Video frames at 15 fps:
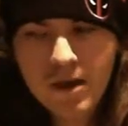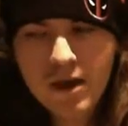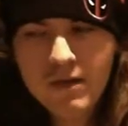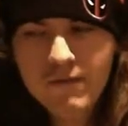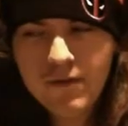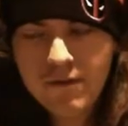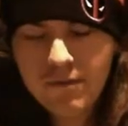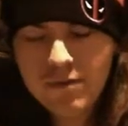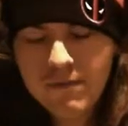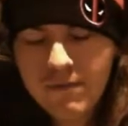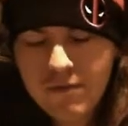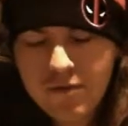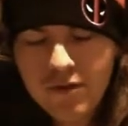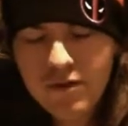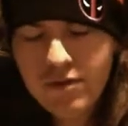forget what the
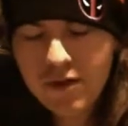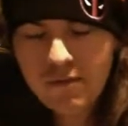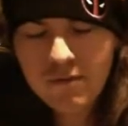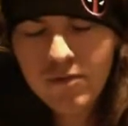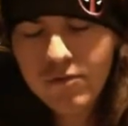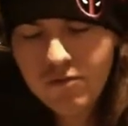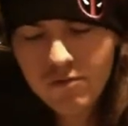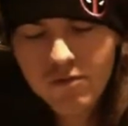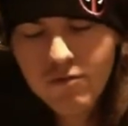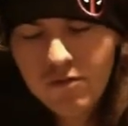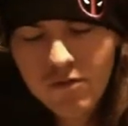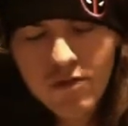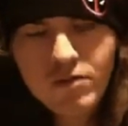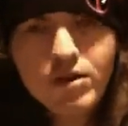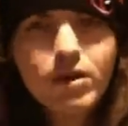Sentai version was
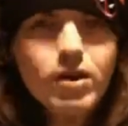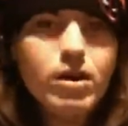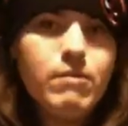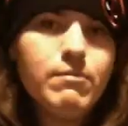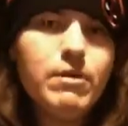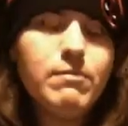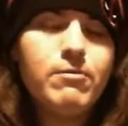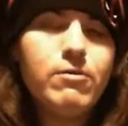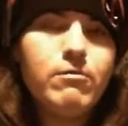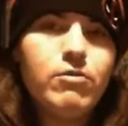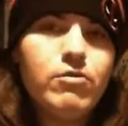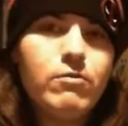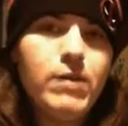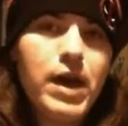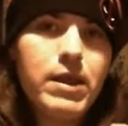called, but pretty
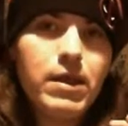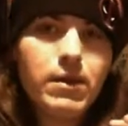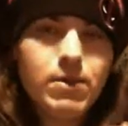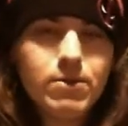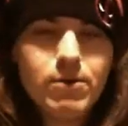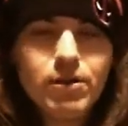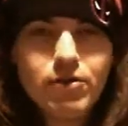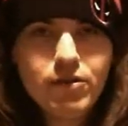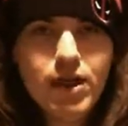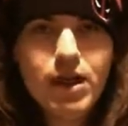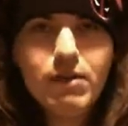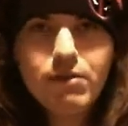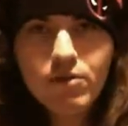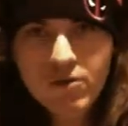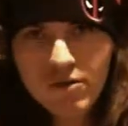much you had like three
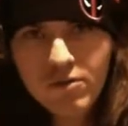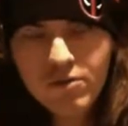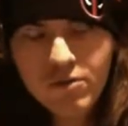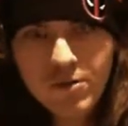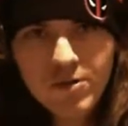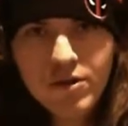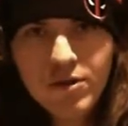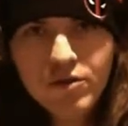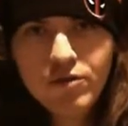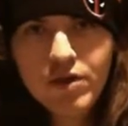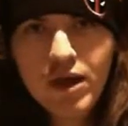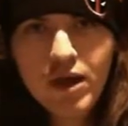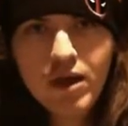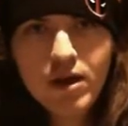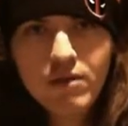
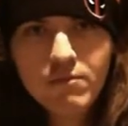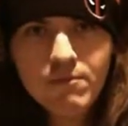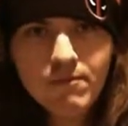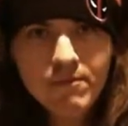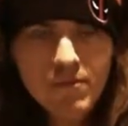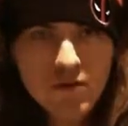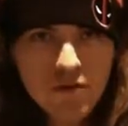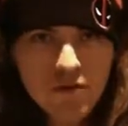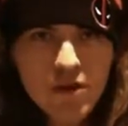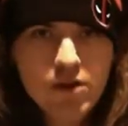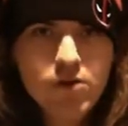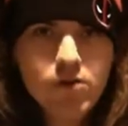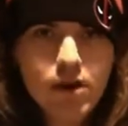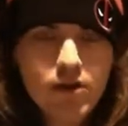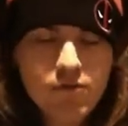
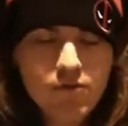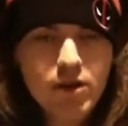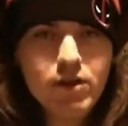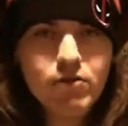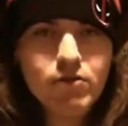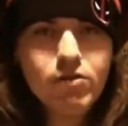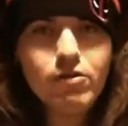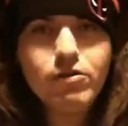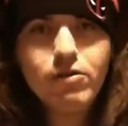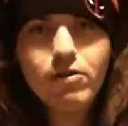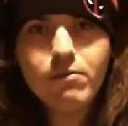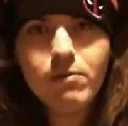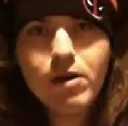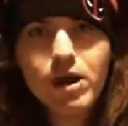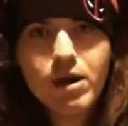standardized Rangers, and
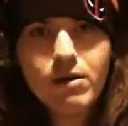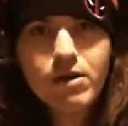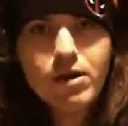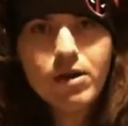then the